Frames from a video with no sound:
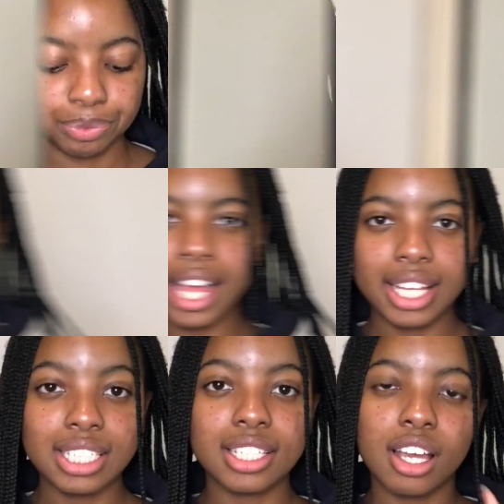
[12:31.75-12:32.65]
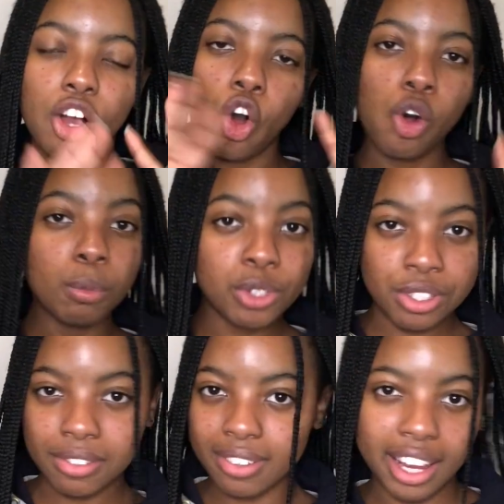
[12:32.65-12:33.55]
And almost
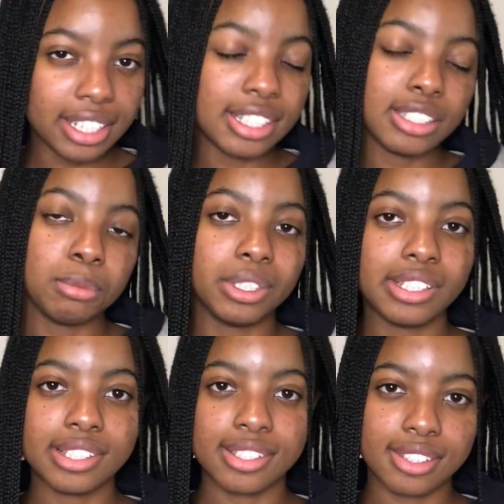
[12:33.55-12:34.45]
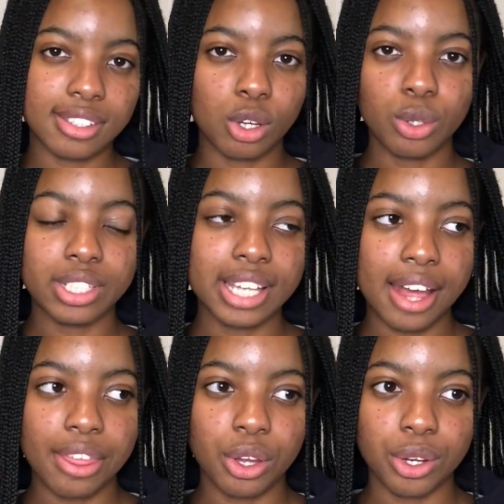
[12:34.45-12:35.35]
finally, because it's the only
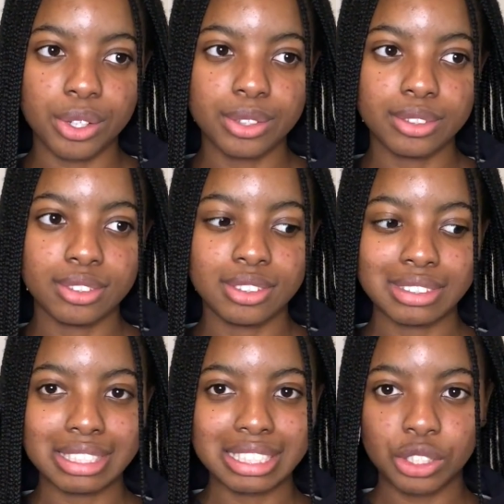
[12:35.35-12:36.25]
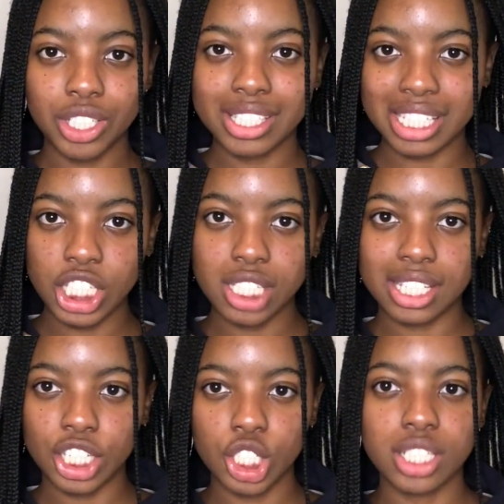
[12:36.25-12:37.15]
other serious-ish
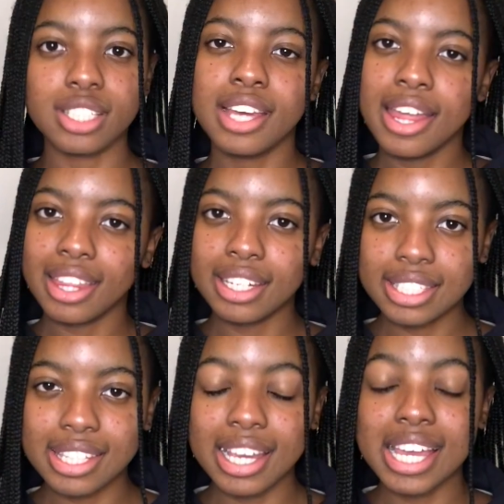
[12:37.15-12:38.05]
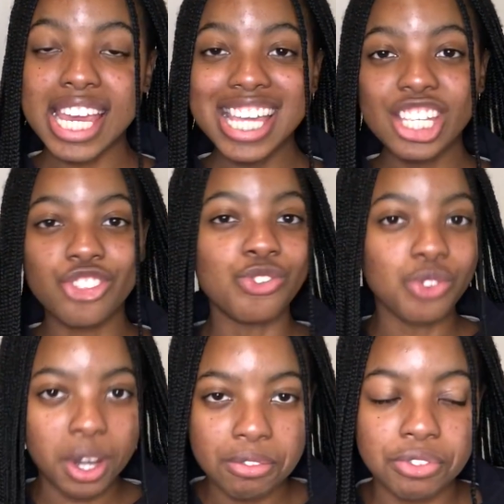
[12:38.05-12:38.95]
section that is there, is
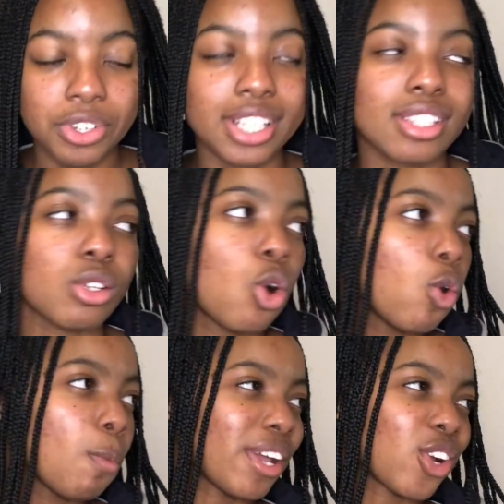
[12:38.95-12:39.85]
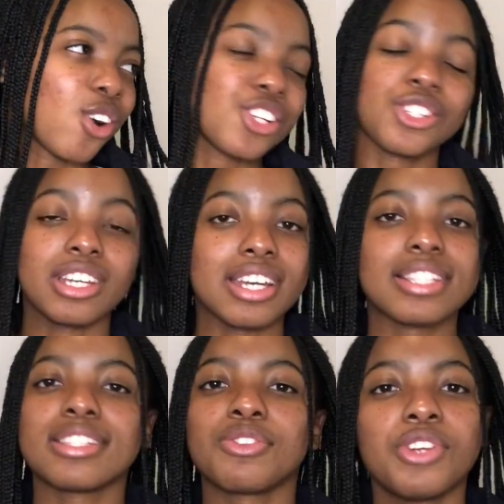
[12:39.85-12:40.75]
reference. Oh my gosh, you guys,
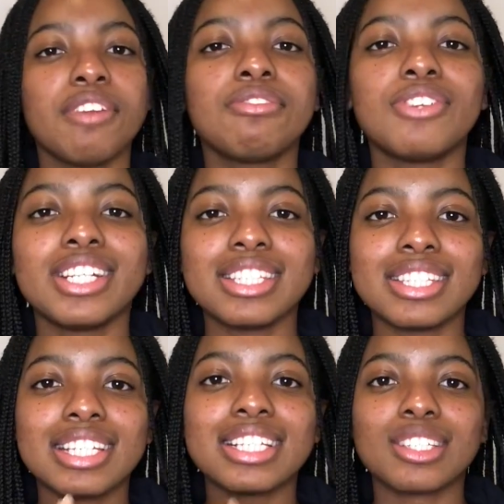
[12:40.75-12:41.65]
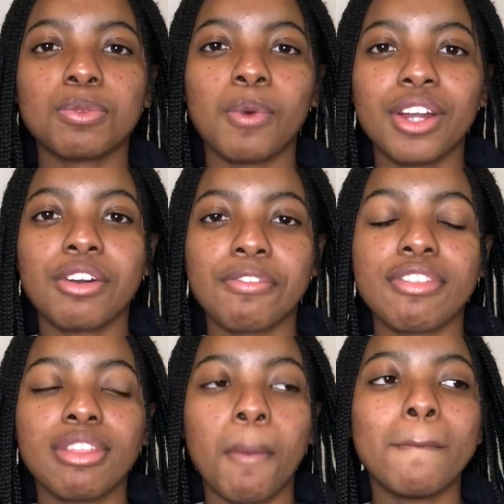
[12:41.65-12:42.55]
reference is one of
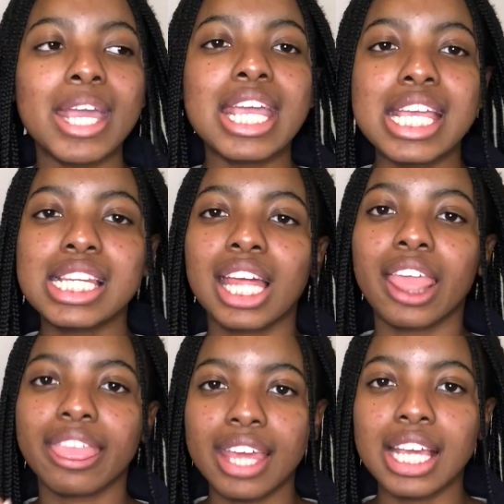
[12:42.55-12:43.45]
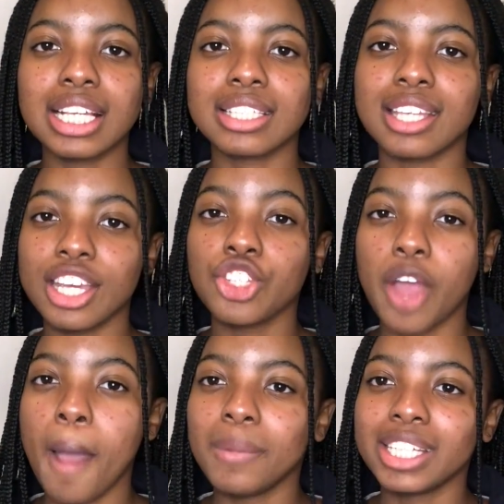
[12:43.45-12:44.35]
the main things in your
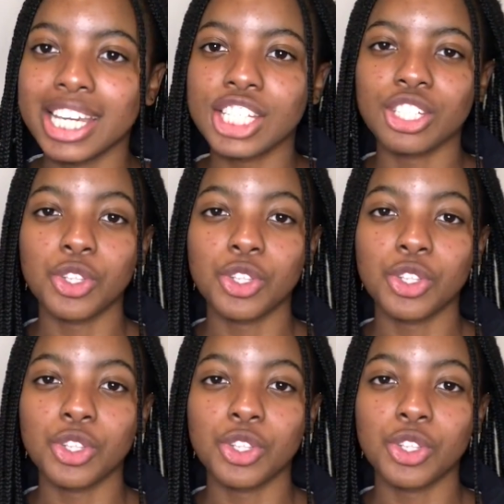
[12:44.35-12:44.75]
application.